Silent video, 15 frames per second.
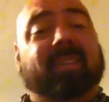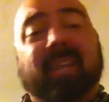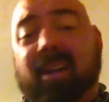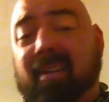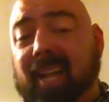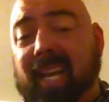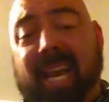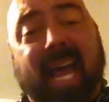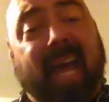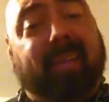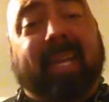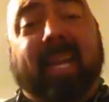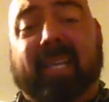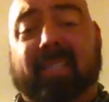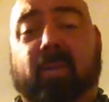They're
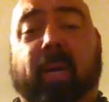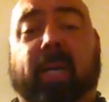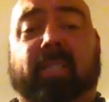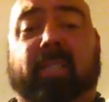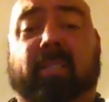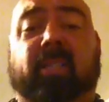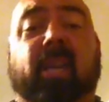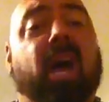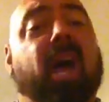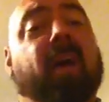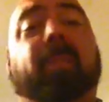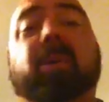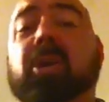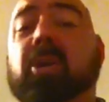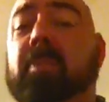allowed to ask questions.
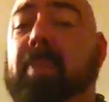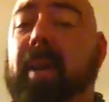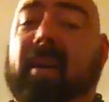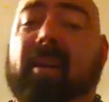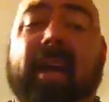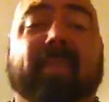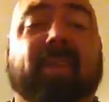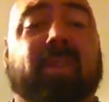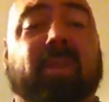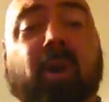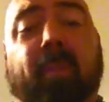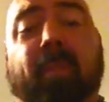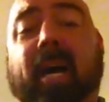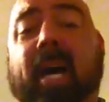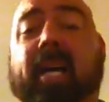But you better have a
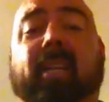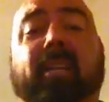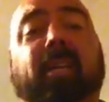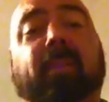thought behind it.